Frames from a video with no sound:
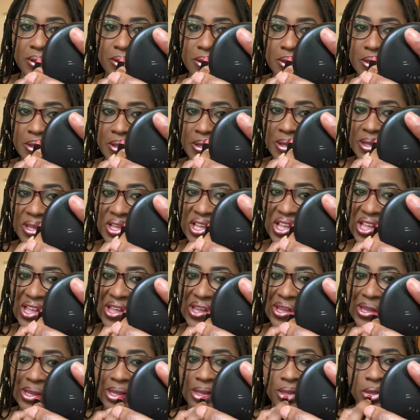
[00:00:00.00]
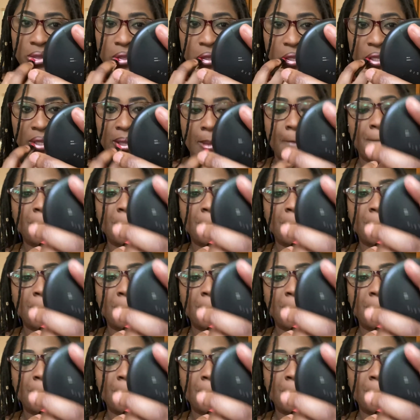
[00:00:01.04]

Wow.